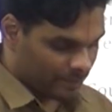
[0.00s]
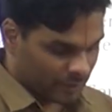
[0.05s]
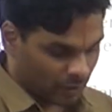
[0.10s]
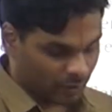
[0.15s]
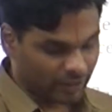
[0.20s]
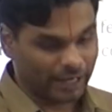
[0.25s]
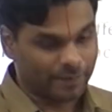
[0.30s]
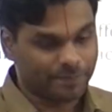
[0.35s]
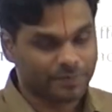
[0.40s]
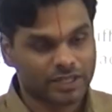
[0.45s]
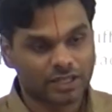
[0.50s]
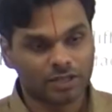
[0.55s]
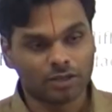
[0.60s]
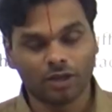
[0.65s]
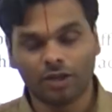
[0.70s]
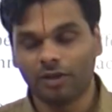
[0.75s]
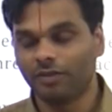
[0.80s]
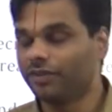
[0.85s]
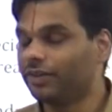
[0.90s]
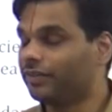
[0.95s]
Okay,
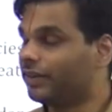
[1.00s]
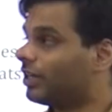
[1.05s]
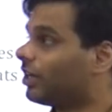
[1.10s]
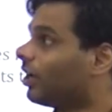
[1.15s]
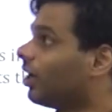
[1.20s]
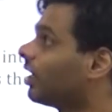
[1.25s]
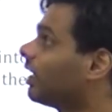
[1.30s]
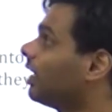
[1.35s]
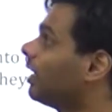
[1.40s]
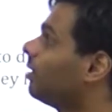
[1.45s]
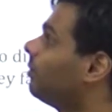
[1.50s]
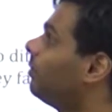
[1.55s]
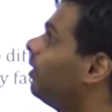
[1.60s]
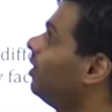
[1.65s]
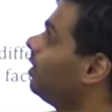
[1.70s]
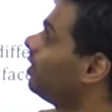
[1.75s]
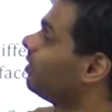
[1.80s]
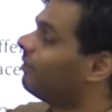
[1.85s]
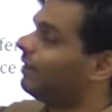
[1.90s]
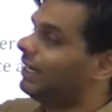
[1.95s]
so we were talking
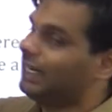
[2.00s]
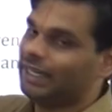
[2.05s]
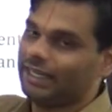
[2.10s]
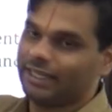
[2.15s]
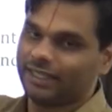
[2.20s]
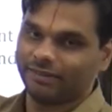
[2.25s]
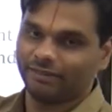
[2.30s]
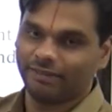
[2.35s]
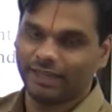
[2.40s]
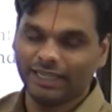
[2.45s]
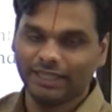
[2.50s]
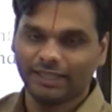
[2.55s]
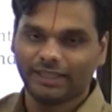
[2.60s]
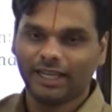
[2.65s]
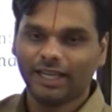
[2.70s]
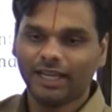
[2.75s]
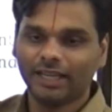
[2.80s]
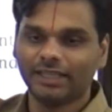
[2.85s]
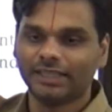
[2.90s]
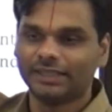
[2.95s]
about why
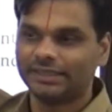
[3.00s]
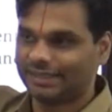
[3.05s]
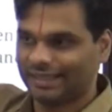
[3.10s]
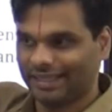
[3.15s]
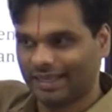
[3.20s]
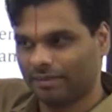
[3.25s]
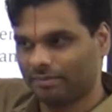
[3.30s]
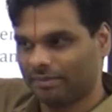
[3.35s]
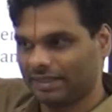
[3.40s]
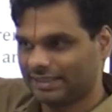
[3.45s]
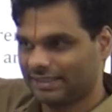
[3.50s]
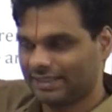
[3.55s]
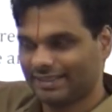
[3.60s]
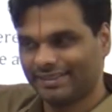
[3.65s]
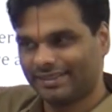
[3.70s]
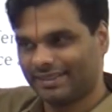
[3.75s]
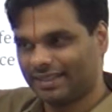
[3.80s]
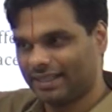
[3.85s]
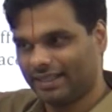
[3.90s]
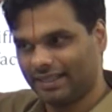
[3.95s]
the CMS
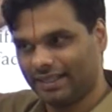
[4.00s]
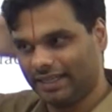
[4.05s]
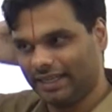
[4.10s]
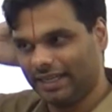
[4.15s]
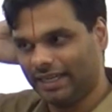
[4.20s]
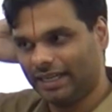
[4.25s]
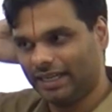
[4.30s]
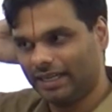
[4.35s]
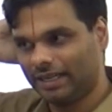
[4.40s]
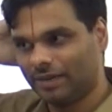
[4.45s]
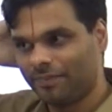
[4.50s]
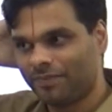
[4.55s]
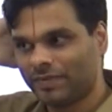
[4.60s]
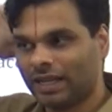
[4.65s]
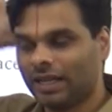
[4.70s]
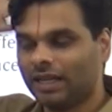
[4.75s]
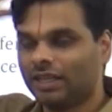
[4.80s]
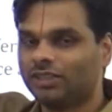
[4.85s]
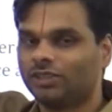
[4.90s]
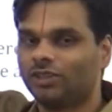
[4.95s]
is needed.
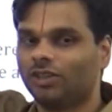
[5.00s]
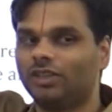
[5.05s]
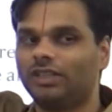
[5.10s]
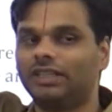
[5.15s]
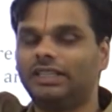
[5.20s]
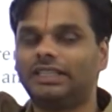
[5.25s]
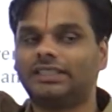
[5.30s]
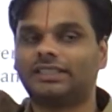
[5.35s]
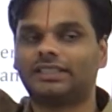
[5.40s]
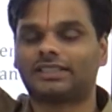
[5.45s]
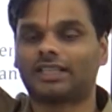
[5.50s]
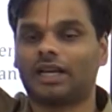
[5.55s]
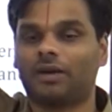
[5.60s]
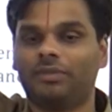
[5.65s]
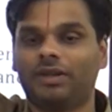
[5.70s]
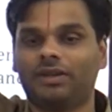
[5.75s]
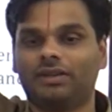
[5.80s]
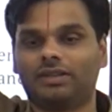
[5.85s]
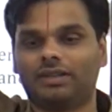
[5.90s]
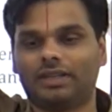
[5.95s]
So this is
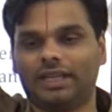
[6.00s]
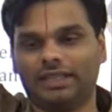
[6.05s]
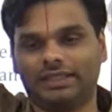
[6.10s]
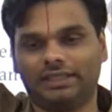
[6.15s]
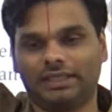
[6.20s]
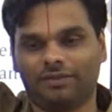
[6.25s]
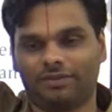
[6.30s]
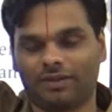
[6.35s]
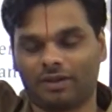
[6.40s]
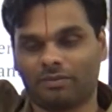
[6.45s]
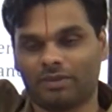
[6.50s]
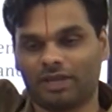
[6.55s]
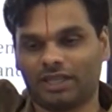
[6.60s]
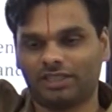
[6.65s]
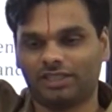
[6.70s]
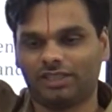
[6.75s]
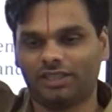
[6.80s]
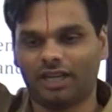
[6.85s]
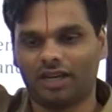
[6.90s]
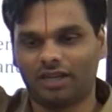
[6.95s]
coming, let's say, from
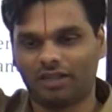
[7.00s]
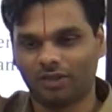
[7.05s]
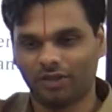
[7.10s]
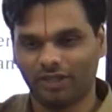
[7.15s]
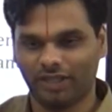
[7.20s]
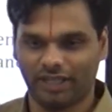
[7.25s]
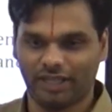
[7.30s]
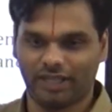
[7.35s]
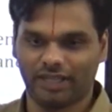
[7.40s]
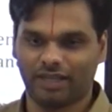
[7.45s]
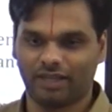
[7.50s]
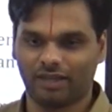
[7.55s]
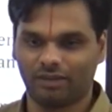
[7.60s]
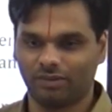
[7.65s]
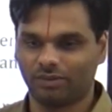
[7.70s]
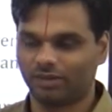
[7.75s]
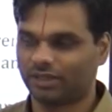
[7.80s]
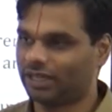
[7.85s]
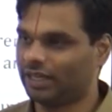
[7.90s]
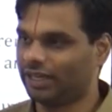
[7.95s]
Russia to India now,
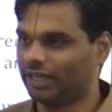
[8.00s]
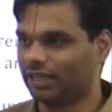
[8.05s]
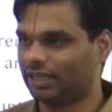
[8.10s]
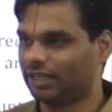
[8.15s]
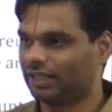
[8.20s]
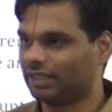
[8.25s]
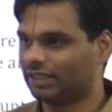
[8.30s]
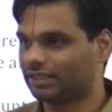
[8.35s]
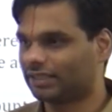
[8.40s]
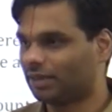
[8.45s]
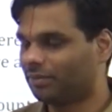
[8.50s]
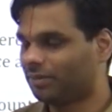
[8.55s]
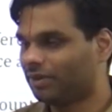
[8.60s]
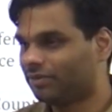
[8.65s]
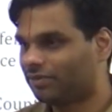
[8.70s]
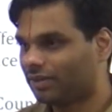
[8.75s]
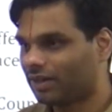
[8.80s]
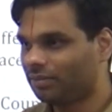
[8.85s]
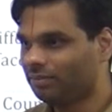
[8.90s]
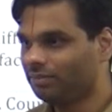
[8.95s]
correct? It is
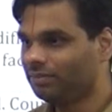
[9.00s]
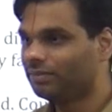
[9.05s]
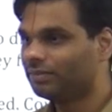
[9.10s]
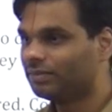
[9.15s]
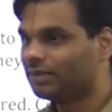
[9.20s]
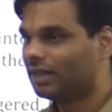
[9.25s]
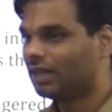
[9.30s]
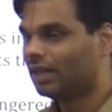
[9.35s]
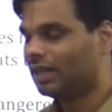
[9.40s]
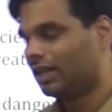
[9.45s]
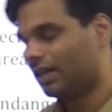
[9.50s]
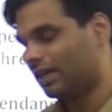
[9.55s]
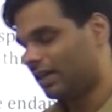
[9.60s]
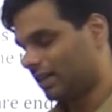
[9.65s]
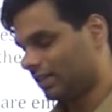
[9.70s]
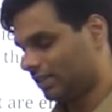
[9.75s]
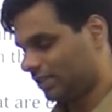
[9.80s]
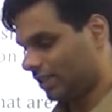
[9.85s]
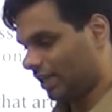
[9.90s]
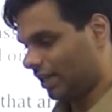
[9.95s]
coming from
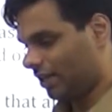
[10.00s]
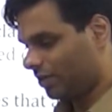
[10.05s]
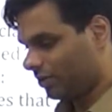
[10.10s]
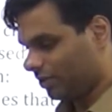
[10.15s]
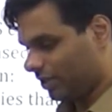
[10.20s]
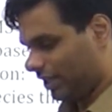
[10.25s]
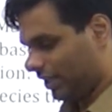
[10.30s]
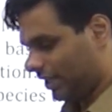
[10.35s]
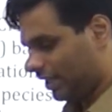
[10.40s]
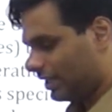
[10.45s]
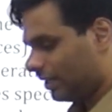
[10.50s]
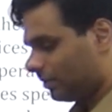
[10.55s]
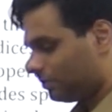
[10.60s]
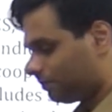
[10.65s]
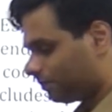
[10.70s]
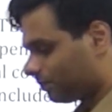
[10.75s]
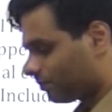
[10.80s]
Russia to India.